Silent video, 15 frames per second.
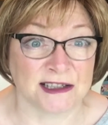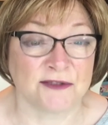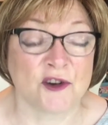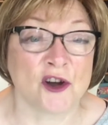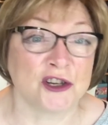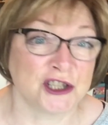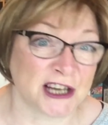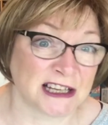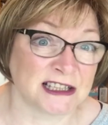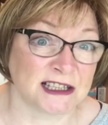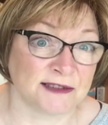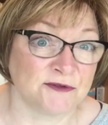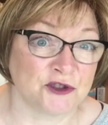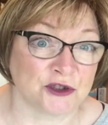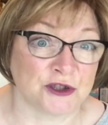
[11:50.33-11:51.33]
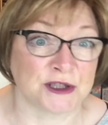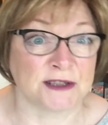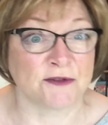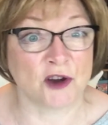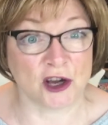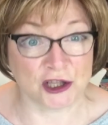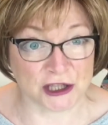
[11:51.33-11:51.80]
I've got chests of drawers.
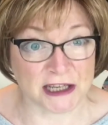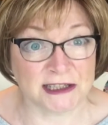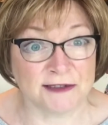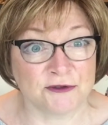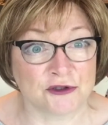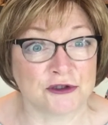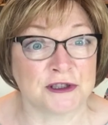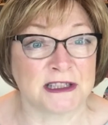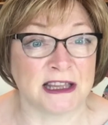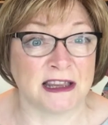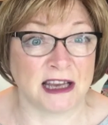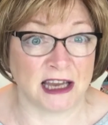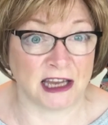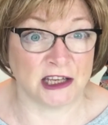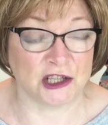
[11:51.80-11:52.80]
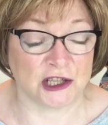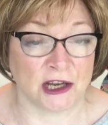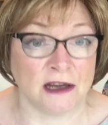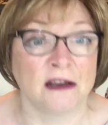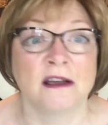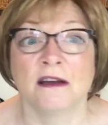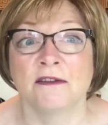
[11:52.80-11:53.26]
I've got a chest of drawers in the
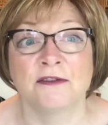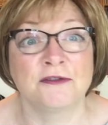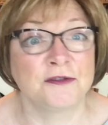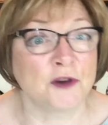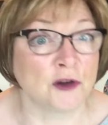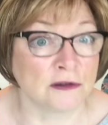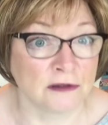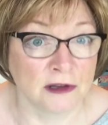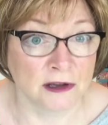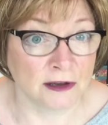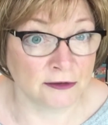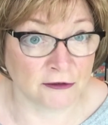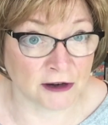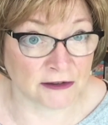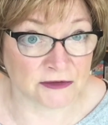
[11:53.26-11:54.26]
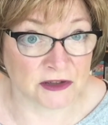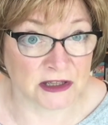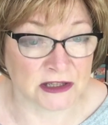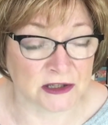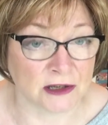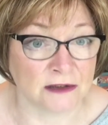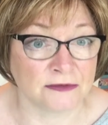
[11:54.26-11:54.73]
kitchen full of crafty
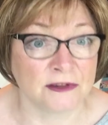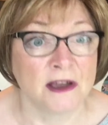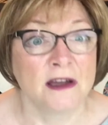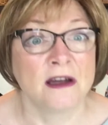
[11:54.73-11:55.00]
stuff.